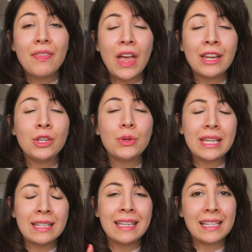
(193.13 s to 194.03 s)
then you
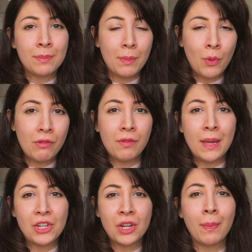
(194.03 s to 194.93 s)
can get a bit more
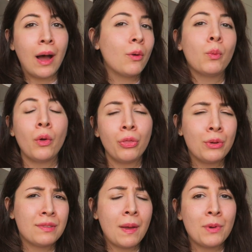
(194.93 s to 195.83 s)
information about what
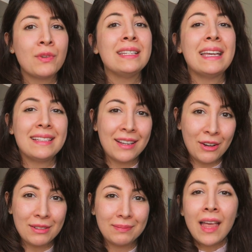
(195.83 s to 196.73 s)
those February dates are.